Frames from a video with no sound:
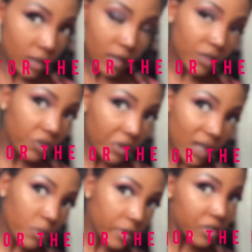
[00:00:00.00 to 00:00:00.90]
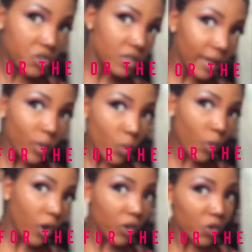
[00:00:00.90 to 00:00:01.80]
And you really want to just like
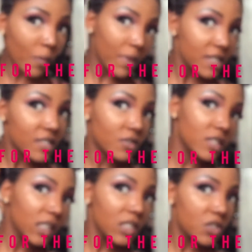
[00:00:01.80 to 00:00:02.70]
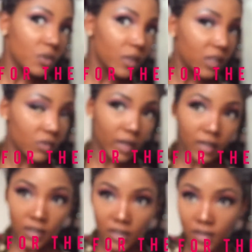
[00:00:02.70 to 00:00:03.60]
work your muscles into it, right?
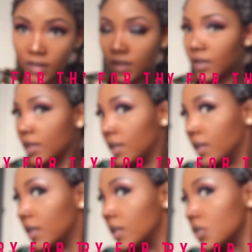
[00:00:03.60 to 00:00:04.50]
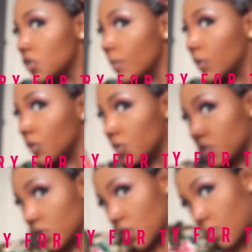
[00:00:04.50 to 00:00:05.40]
So I'm going to also
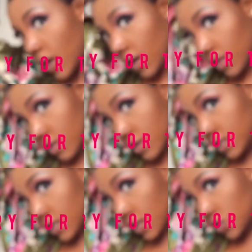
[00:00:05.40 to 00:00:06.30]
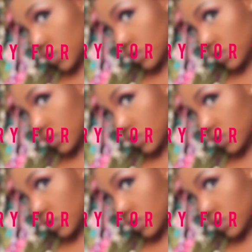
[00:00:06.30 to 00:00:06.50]
go back in this section